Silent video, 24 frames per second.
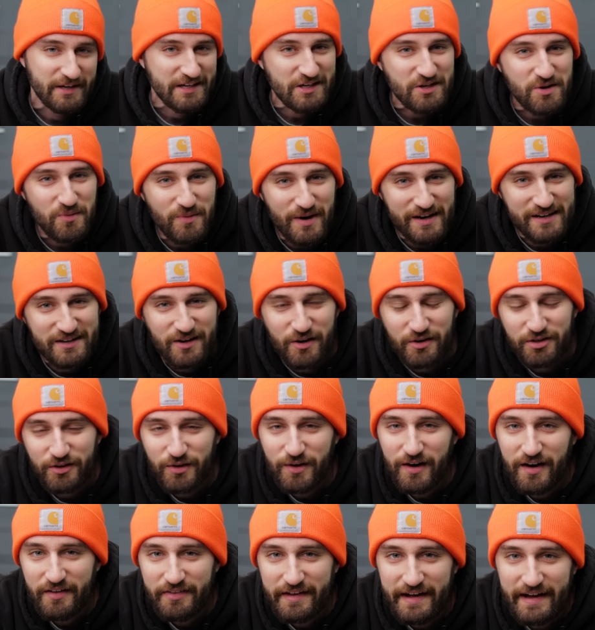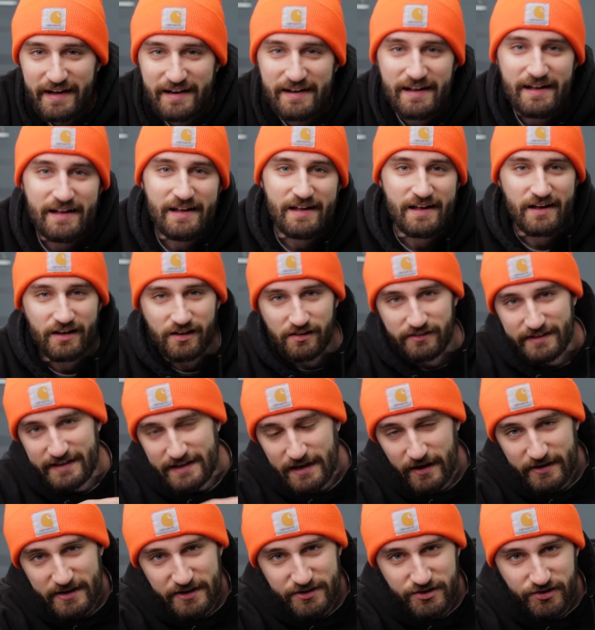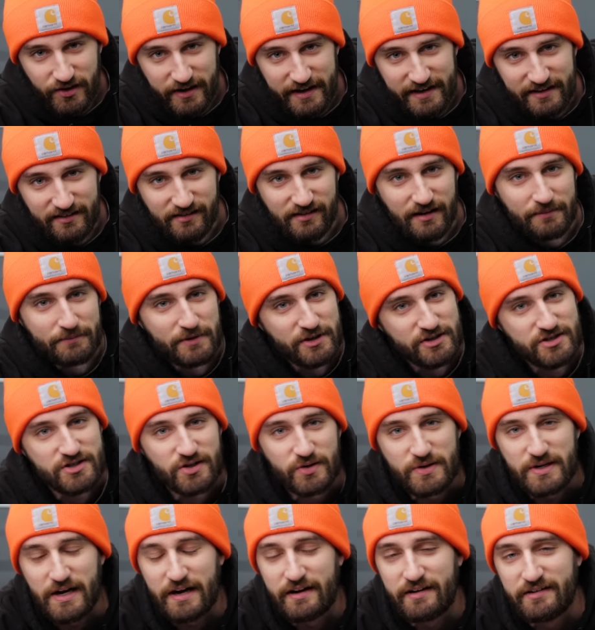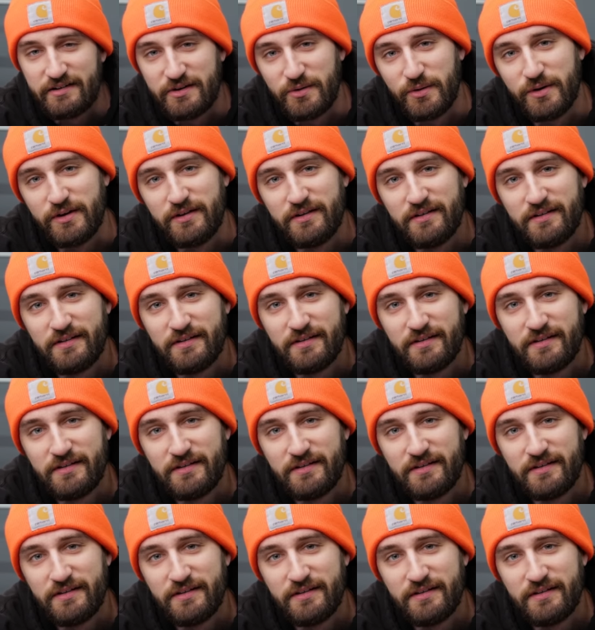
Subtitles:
but you don't want to go through all that. Clean out your drains. I'm going to show you how to do it.